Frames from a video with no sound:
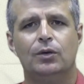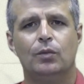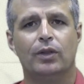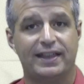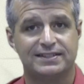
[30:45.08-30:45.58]

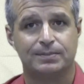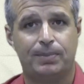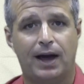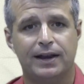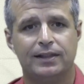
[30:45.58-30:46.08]
well, that's the
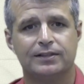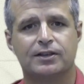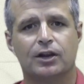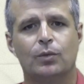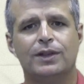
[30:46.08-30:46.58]
party that's
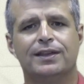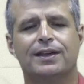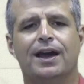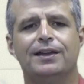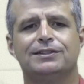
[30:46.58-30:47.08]
going to win the
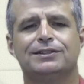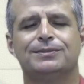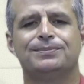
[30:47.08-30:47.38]
case.